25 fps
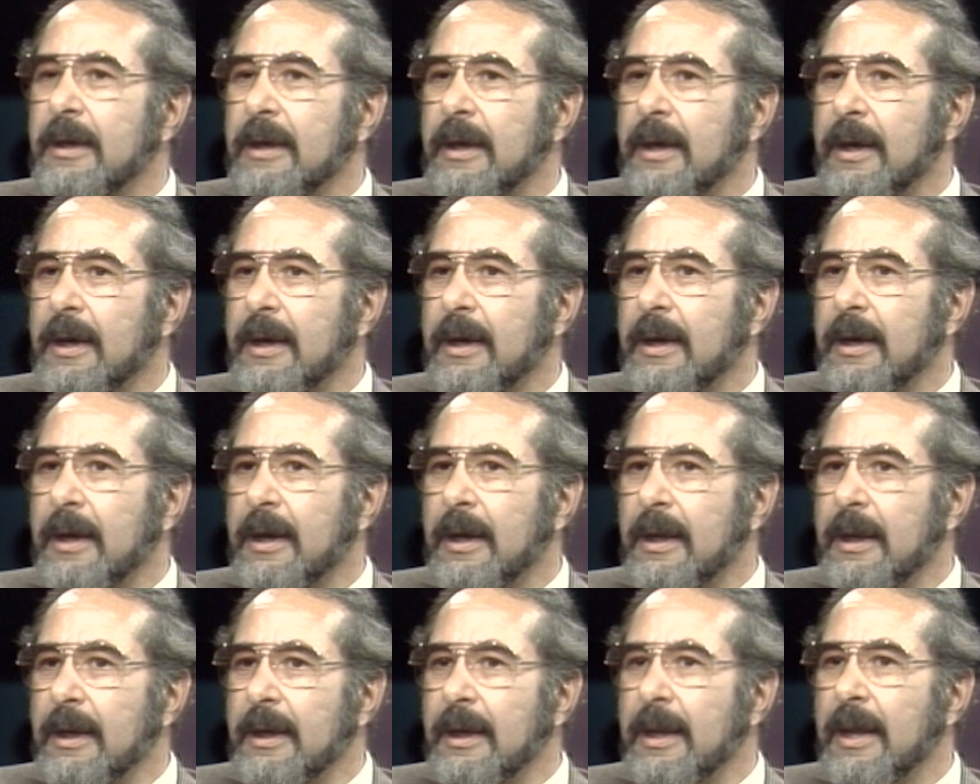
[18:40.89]

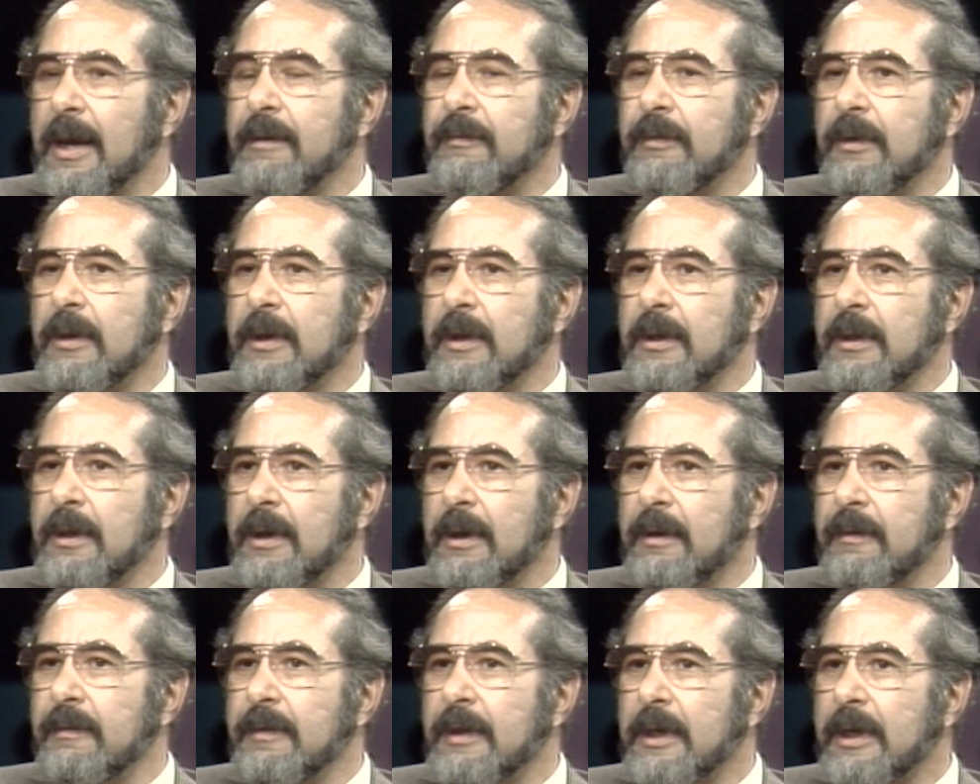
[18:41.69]
a level
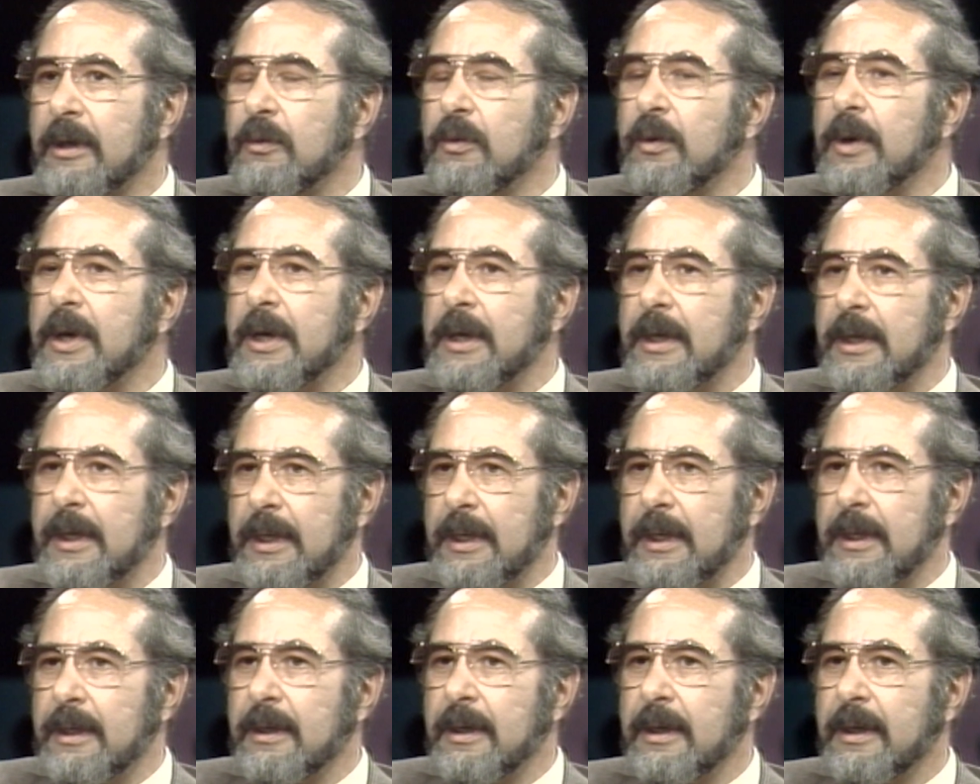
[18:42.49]
of
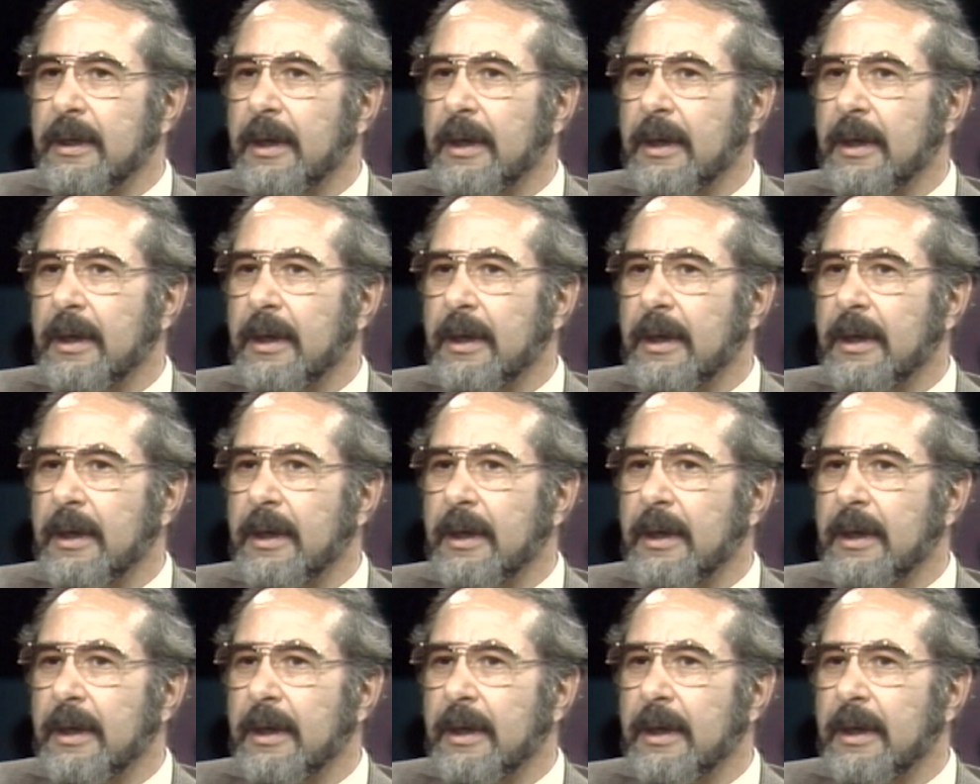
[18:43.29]
liquidity